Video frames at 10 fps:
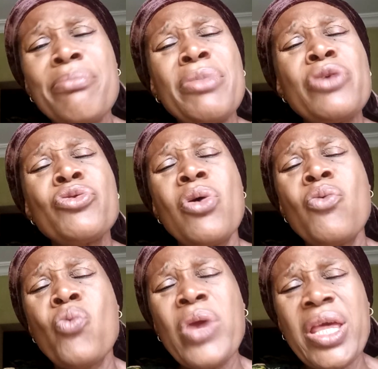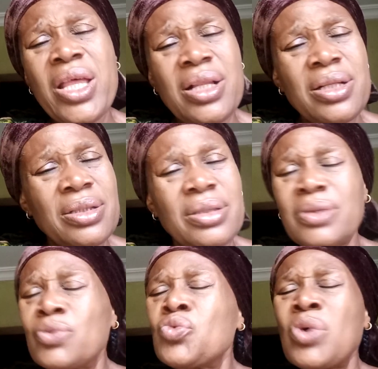May your
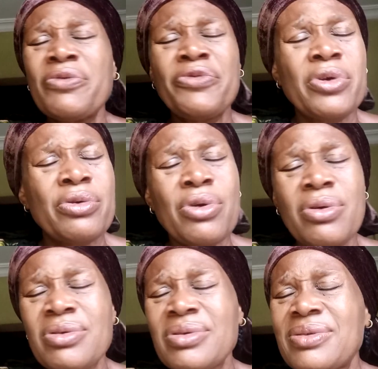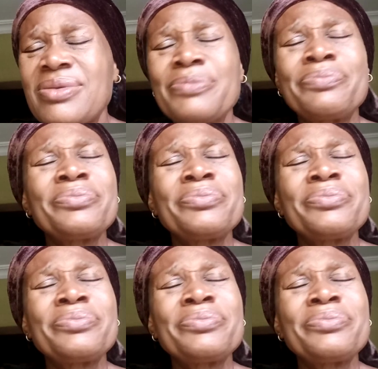will work for us